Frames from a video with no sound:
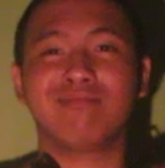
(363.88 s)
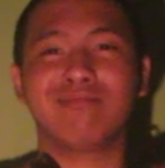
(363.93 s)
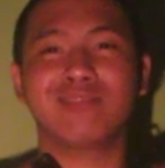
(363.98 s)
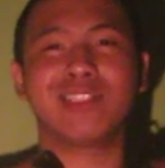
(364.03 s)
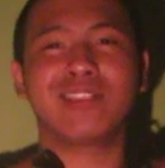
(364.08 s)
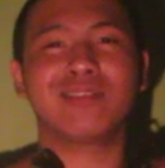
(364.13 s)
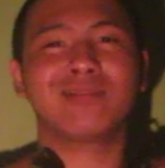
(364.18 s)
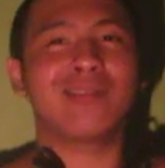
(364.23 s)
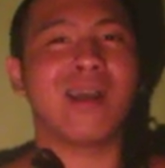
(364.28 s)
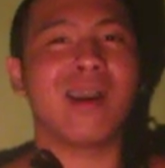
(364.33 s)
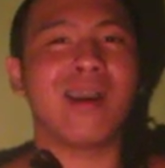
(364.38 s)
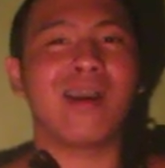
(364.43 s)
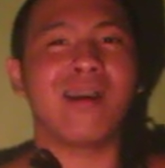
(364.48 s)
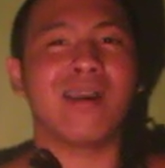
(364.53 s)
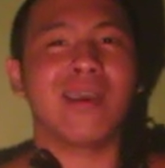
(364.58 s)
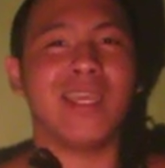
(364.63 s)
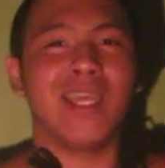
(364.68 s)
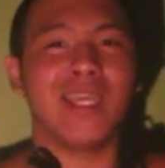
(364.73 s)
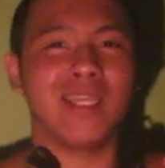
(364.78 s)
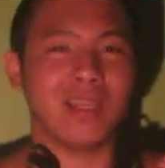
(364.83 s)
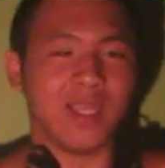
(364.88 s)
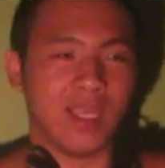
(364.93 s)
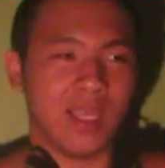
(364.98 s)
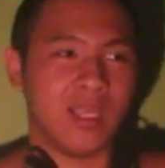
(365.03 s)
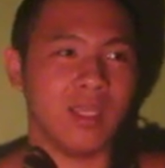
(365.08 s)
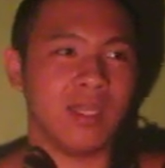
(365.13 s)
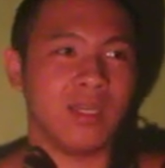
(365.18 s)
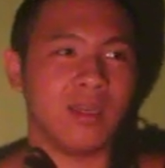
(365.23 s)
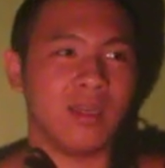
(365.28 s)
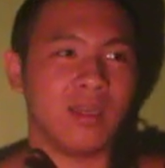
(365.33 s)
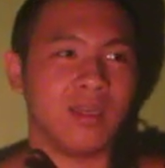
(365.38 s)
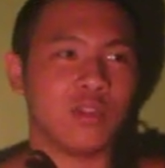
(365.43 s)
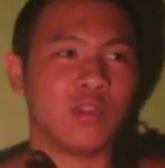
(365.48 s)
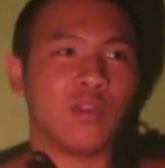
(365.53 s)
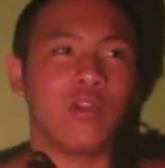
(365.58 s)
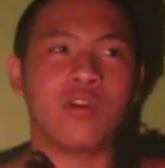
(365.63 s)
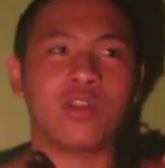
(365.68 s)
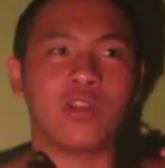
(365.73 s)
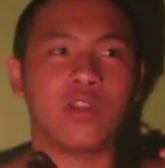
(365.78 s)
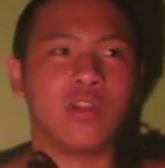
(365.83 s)
stuck it in
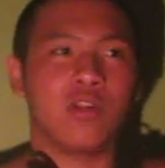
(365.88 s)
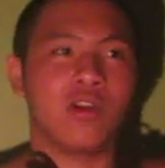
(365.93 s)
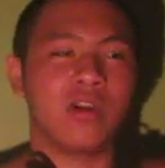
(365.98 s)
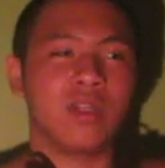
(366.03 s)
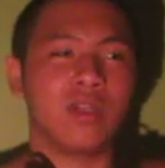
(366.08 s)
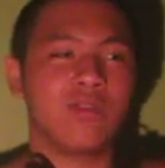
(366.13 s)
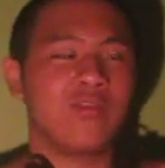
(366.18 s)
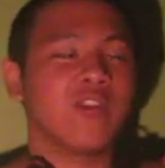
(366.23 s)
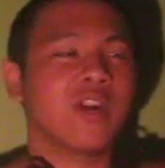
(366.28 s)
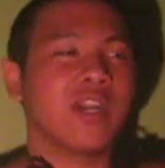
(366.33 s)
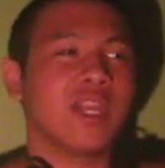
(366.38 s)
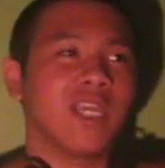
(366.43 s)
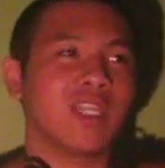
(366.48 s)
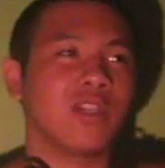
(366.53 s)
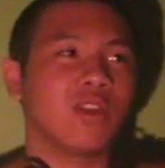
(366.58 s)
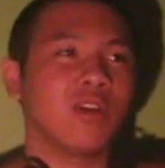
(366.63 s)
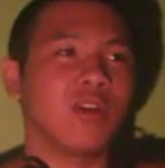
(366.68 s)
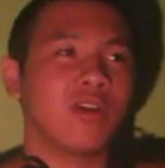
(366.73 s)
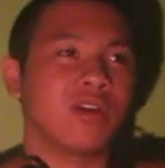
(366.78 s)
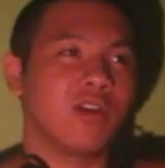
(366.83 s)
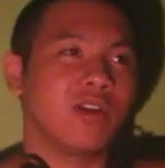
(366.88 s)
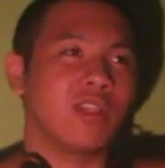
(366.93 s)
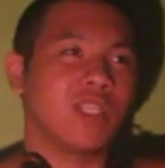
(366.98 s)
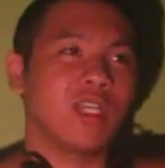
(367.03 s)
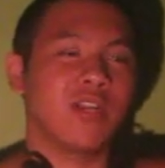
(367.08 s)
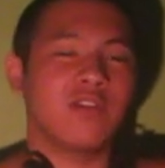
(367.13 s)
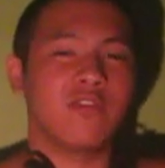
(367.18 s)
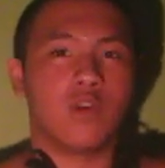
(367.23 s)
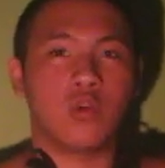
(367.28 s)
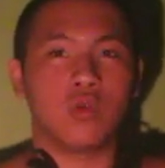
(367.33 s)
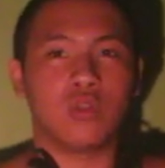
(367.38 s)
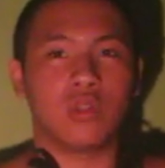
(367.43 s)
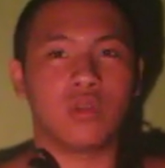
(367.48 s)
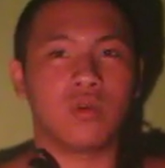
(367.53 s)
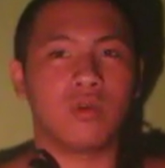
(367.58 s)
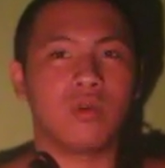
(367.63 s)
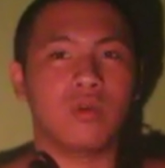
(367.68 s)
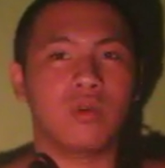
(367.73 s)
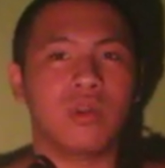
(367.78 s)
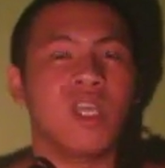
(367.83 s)
to look good, for it to look good in a
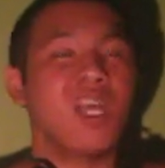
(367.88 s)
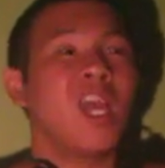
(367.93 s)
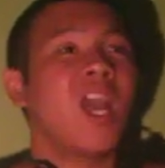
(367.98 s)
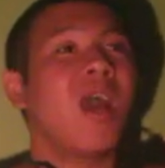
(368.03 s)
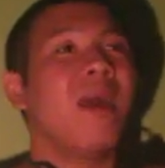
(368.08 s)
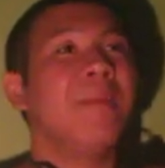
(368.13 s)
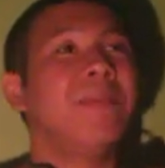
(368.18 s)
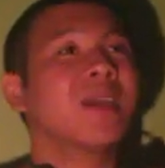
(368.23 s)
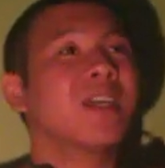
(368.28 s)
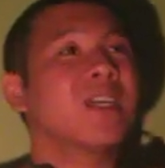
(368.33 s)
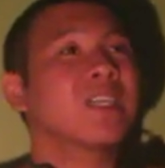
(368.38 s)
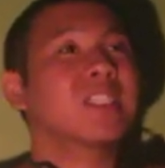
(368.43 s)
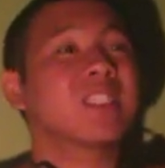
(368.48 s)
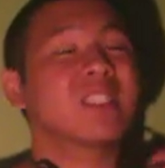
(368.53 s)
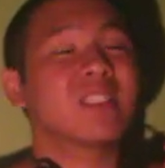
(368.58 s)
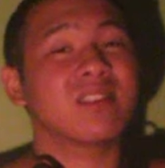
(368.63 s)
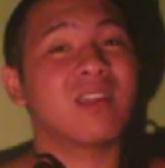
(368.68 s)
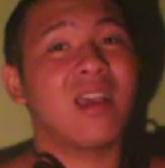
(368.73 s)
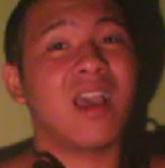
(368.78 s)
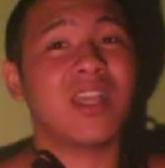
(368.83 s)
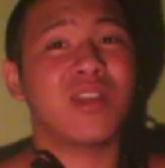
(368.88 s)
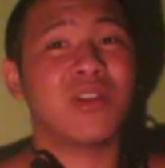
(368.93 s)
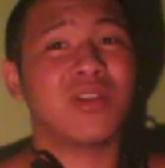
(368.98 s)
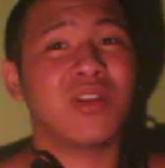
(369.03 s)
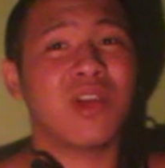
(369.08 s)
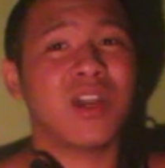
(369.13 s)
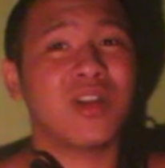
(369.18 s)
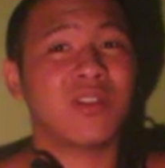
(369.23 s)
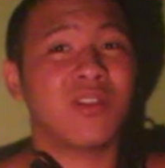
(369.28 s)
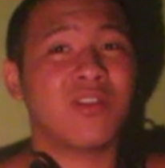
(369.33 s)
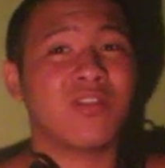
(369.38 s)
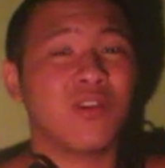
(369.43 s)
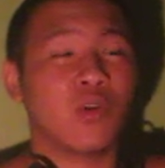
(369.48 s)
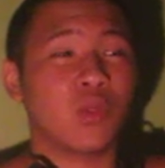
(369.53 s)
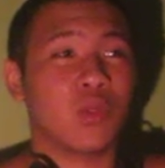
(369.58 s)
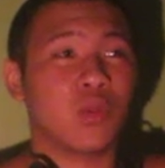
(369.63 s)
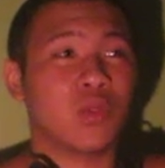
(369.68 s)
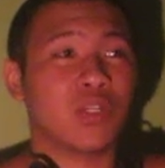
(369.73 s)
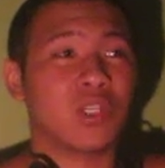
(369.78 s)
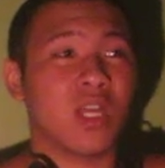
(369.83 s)
photo. Because I don't know how to
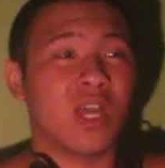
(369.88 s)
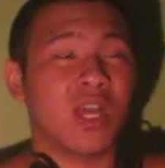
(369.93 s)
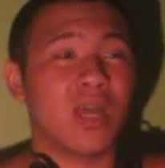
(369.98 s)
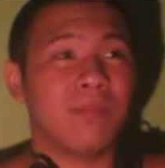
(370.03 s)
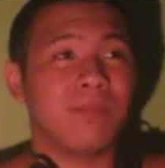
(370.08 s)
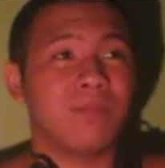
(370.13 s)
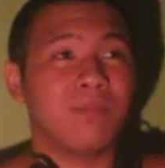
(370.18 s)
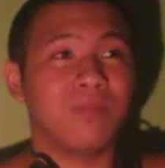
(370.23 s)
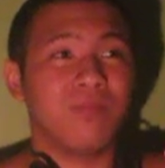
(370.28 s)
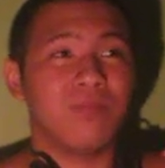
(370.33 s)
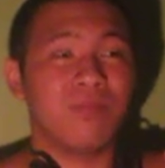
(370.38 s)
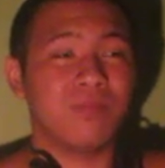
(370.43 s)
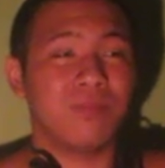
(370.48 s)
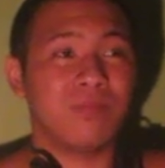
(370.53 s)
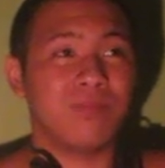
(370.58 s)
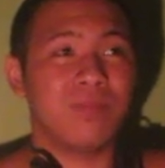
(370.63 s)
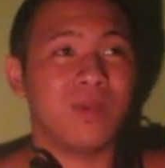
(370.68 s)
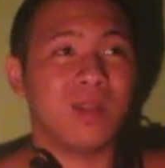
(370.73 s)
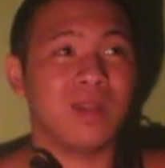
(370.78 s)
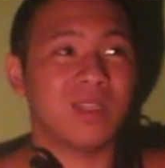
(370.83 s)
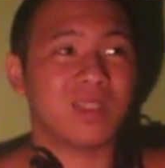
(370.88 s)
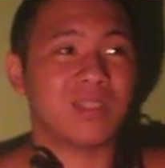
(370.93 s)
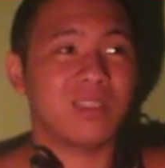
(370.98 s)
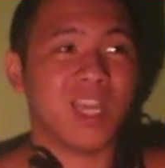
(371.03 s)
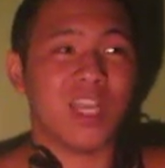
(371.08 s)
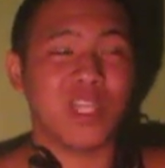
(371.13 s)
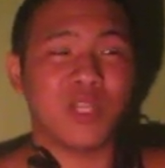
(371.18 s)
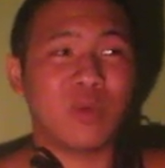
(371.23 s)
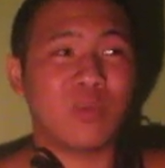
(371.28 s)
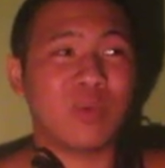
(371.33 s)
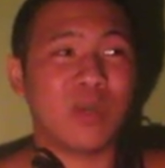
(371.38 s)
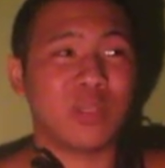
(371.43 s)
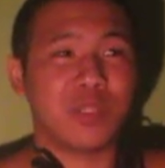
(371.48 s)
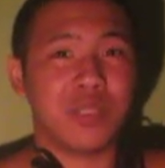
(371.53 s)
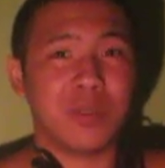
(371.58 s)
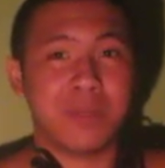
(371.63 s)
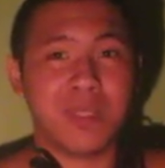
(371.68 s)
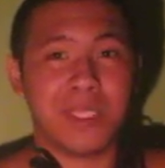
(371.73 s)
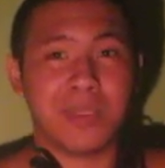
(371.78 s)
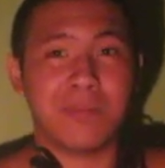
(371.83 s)
Photoshop, plus I don't want
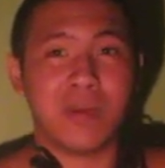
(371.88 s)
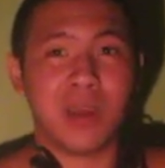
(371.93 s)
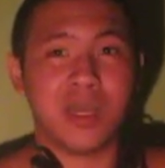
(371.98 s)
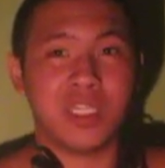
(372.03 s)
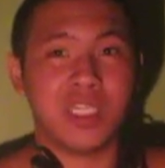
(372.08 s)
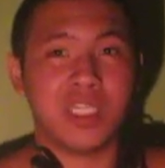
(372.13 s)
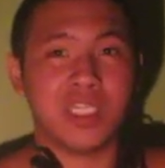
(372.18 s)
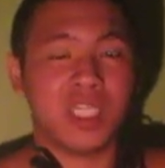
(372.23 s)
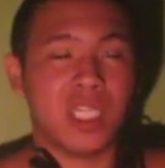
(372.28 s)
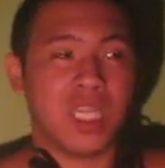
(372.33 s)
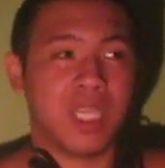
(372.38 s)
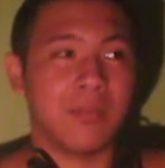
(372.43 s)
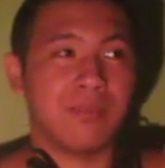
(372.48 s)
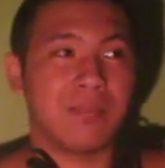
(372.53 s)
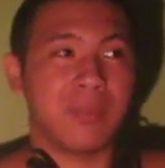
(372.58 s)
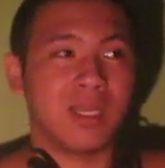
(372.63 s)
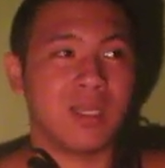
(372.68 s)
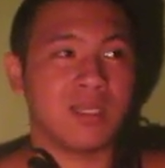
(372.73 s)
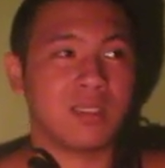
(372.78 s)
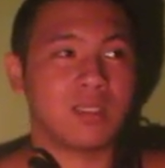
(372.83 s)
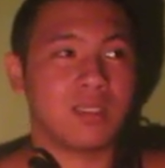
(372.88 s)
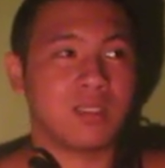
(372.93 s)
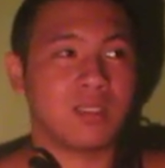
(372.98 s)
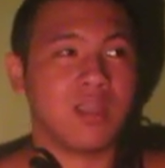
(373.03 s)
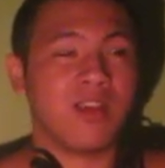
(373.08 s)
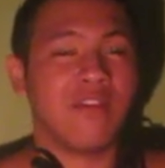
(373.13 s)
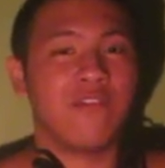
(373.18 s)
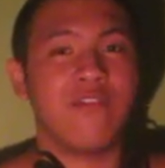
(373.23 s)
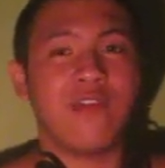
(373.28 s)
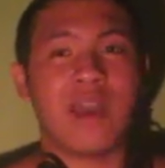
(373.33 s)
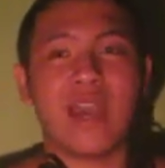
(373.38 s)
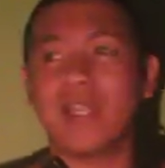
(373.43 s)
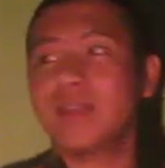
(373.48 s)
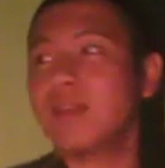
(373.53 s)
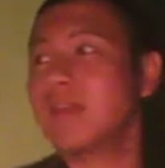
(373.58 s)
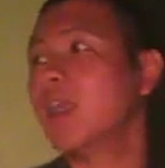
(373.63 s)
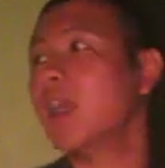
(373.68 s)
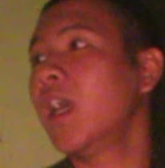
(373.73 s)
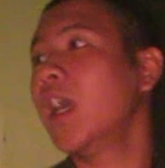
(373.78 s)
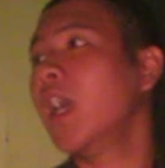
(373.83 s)
to be body shamed, plus fat